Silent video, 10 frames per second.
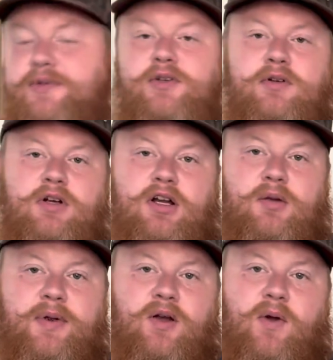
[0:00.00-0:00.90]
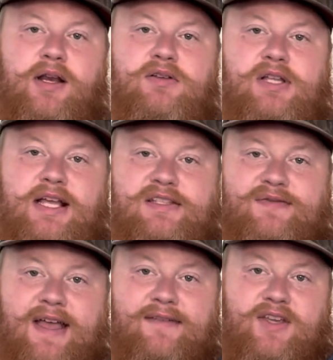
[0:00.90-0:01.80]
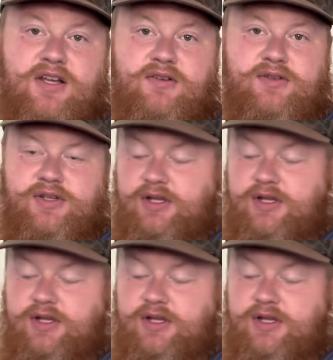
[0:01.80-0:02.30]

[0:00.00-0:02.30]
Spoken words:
$200 pair of waders lasts 5 years,